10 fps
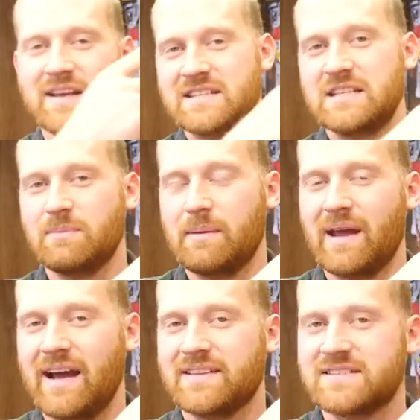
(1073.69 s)
see my
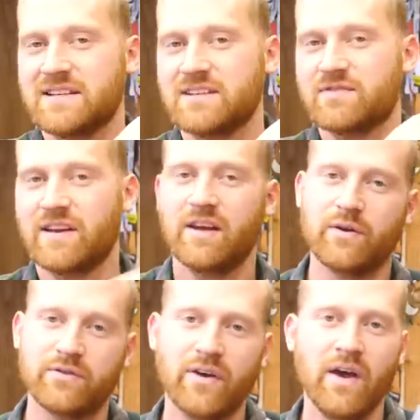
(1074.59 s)
behind the scenes
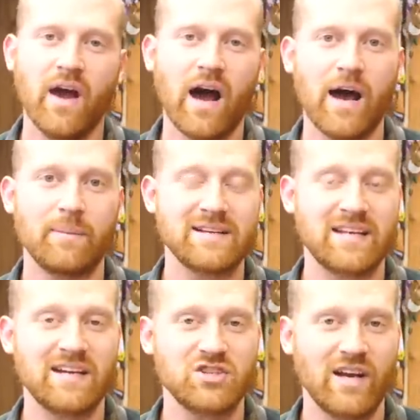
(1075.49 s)
videos on my
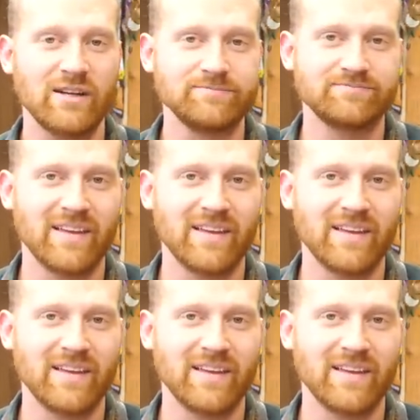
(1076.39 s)
second channel.